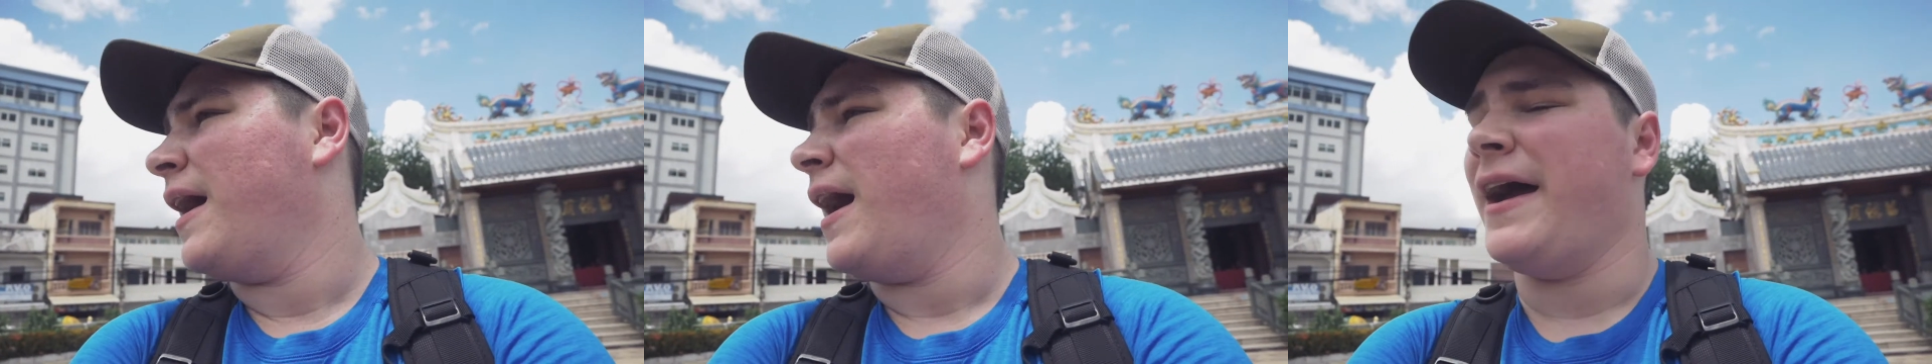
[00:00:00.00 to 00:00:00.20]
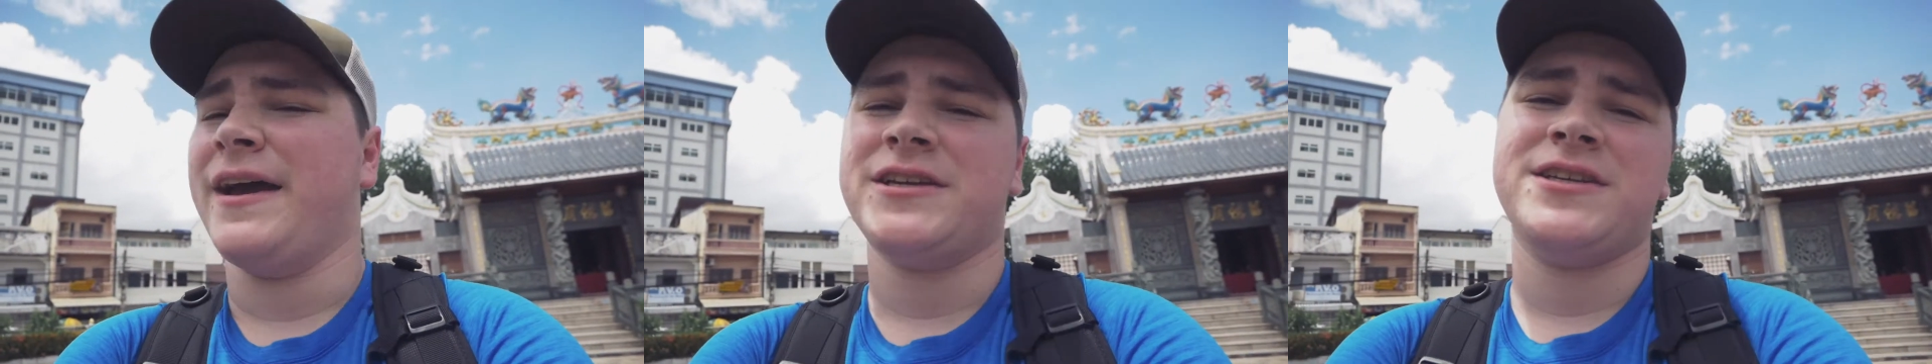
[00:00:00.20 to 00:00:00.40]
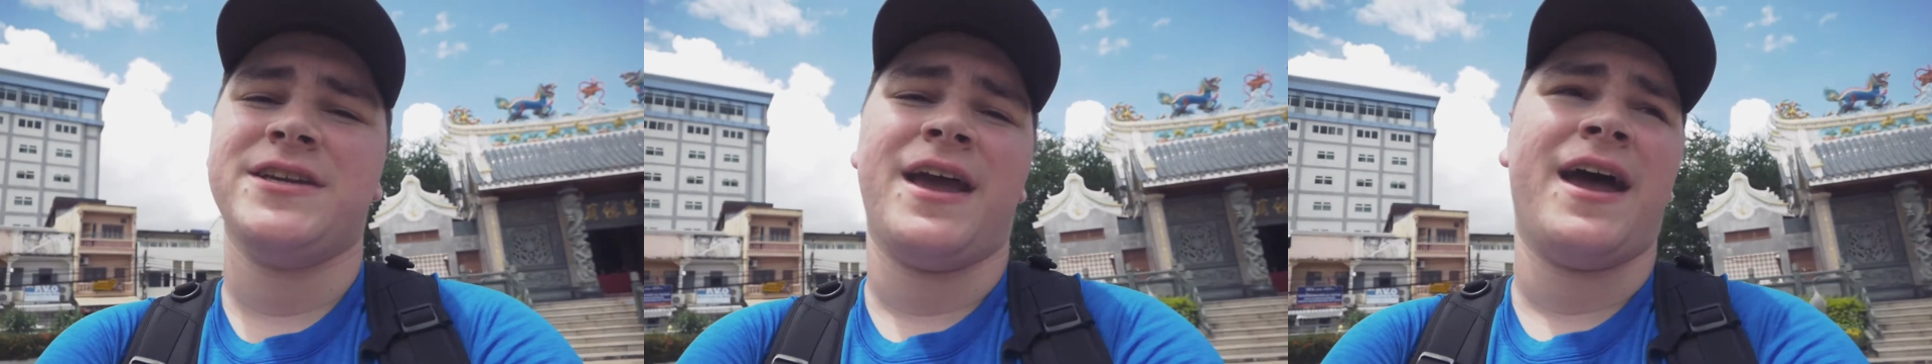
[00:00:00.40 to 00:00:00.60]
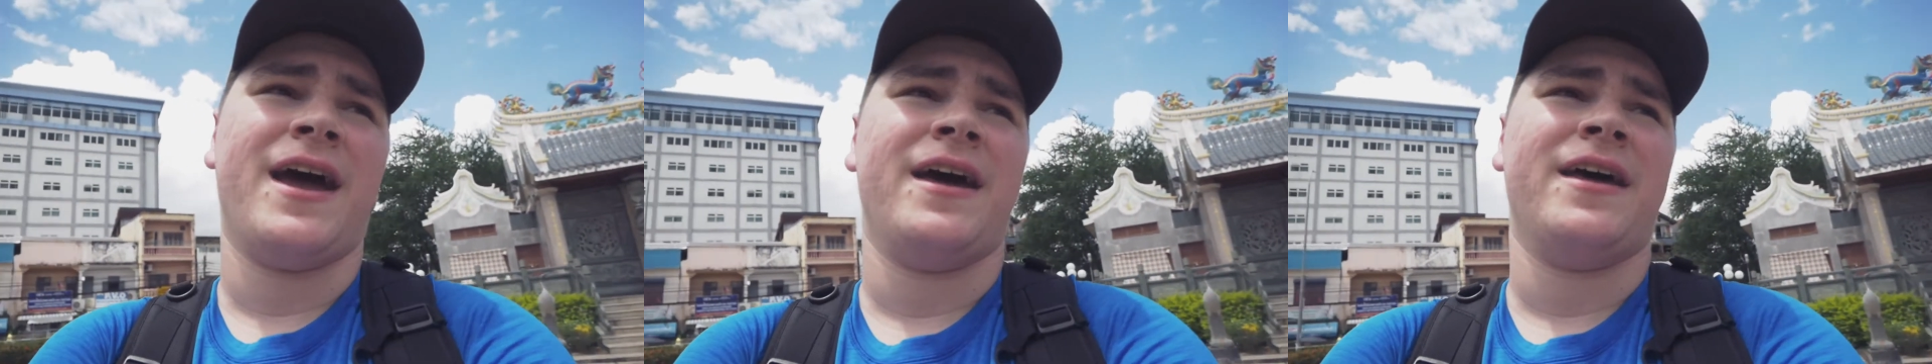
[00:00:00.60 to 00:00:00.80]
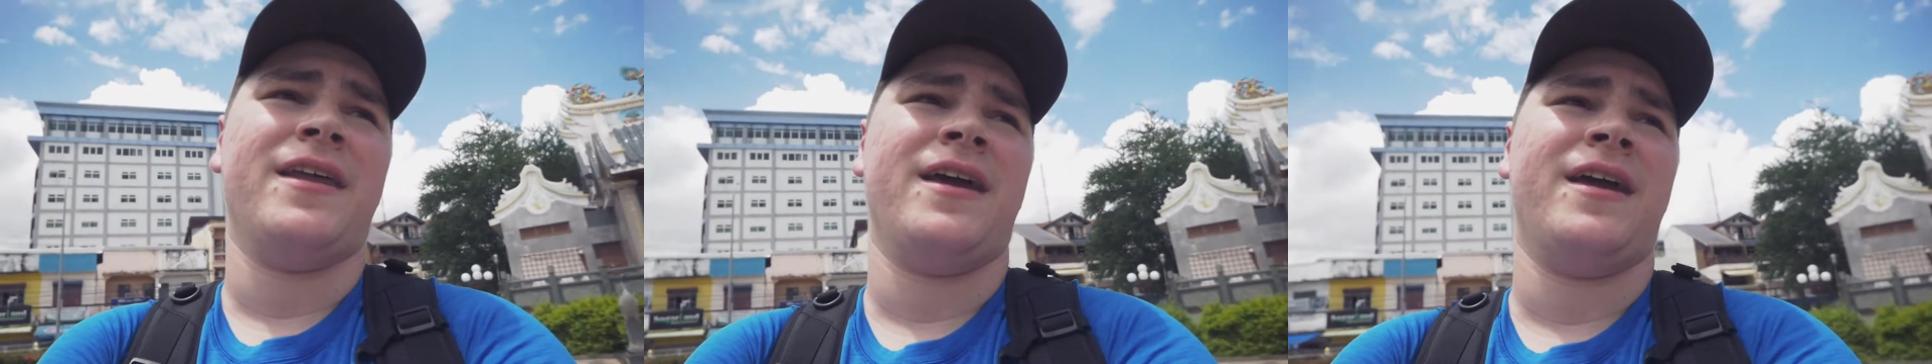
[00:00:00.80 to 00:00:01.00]
I actually
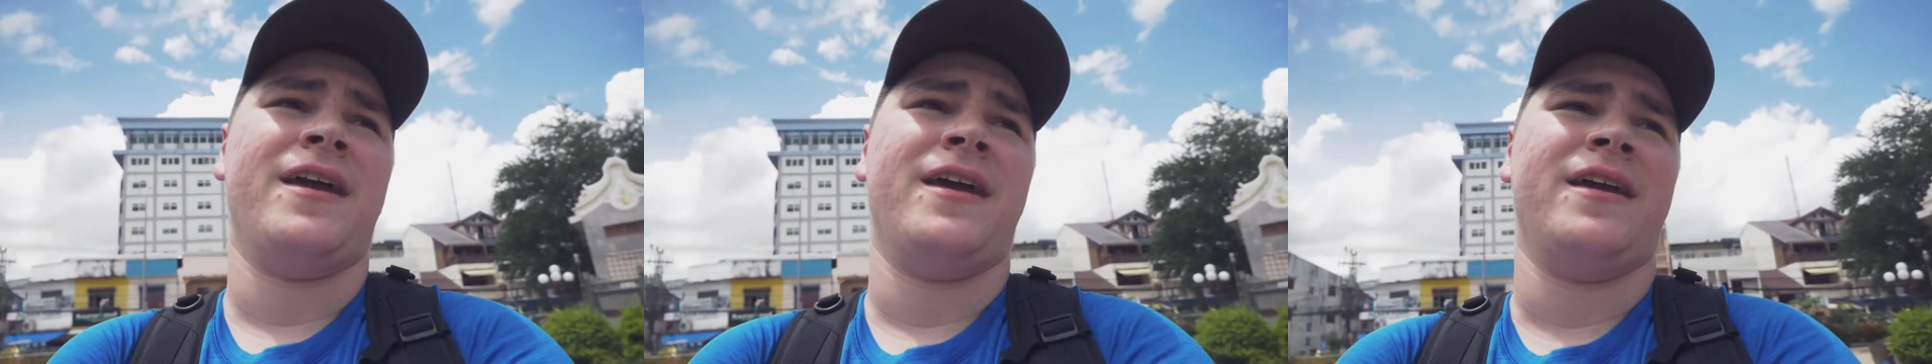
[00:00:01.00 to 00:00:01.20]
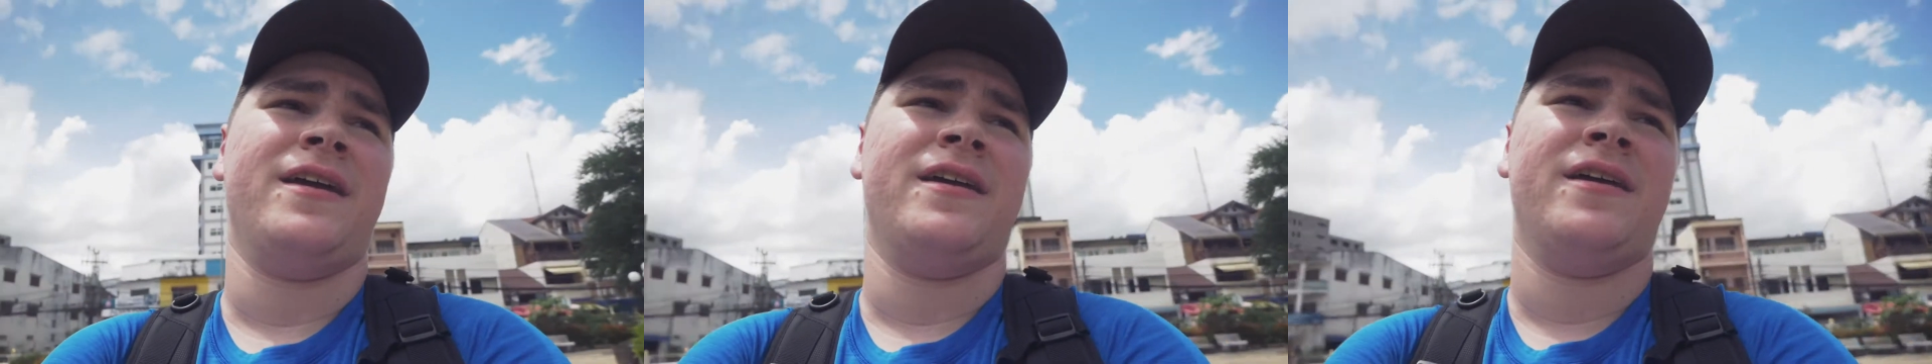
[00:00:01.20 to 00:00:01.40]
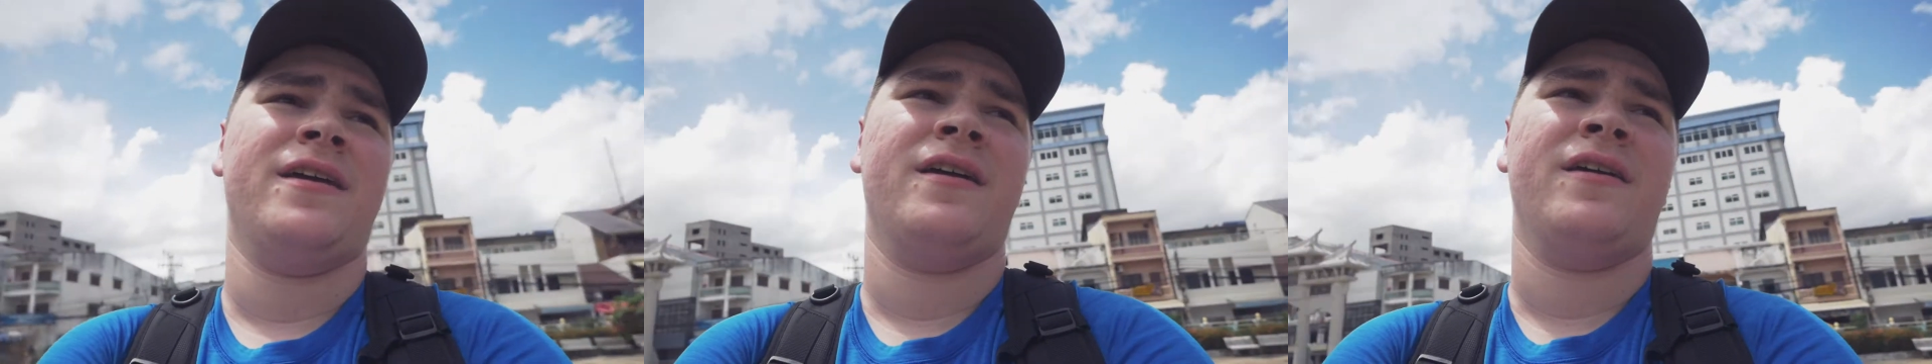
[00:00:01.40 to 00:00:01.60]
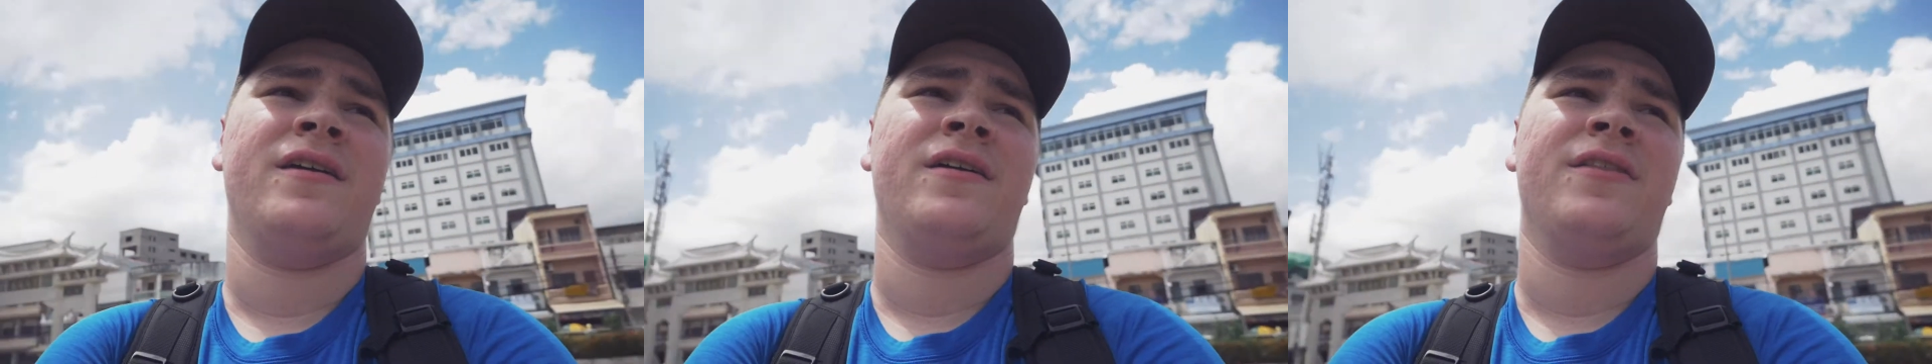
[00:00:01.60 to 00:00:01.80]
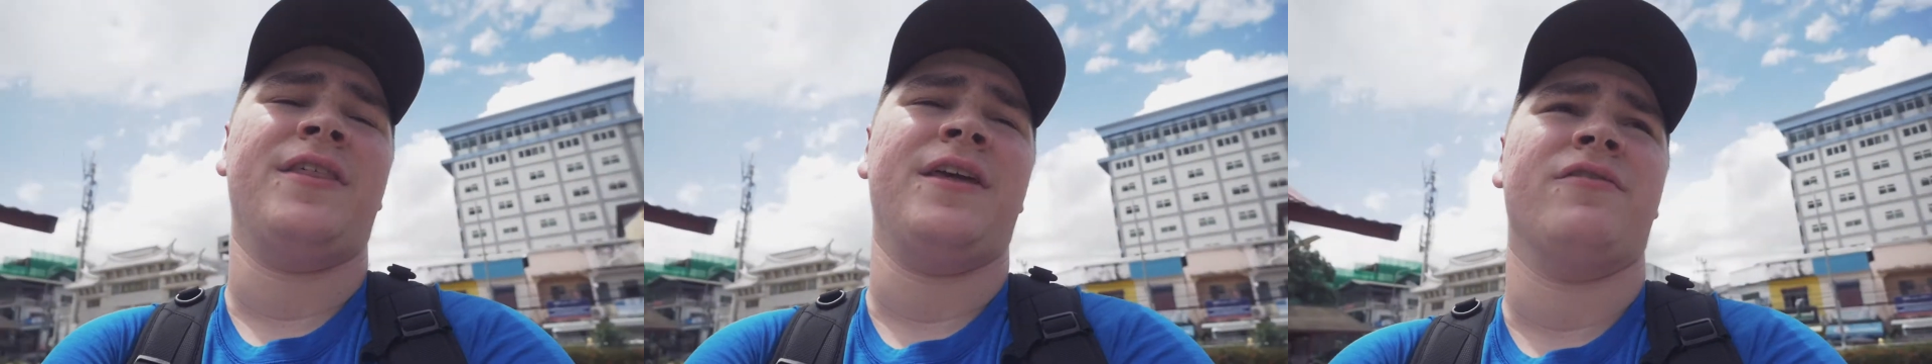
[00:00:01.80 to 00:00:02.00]
had
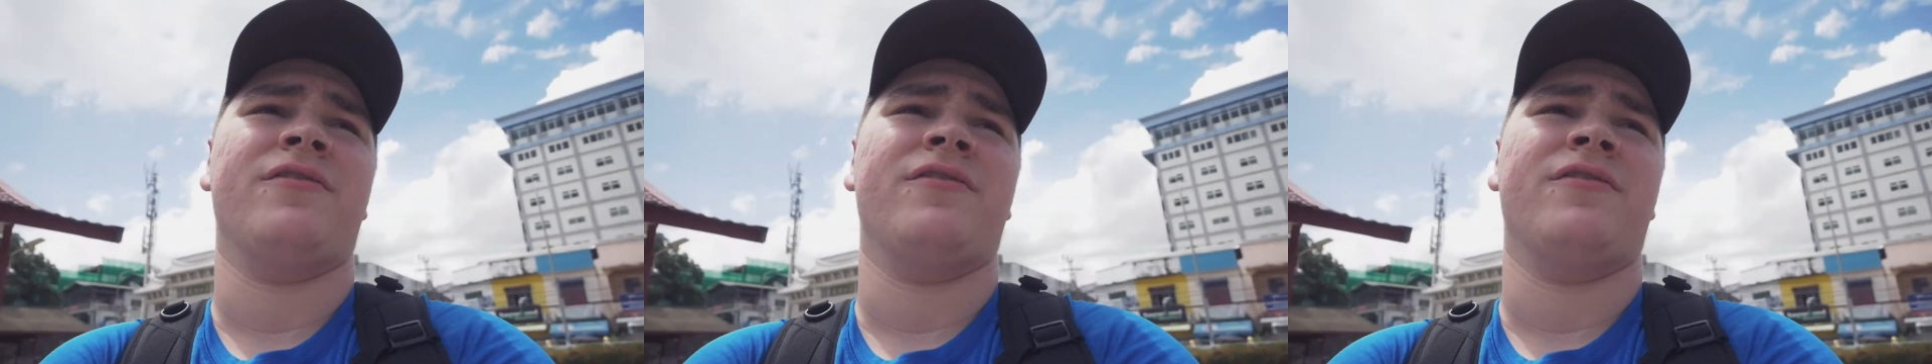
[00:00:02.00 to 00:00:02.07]
the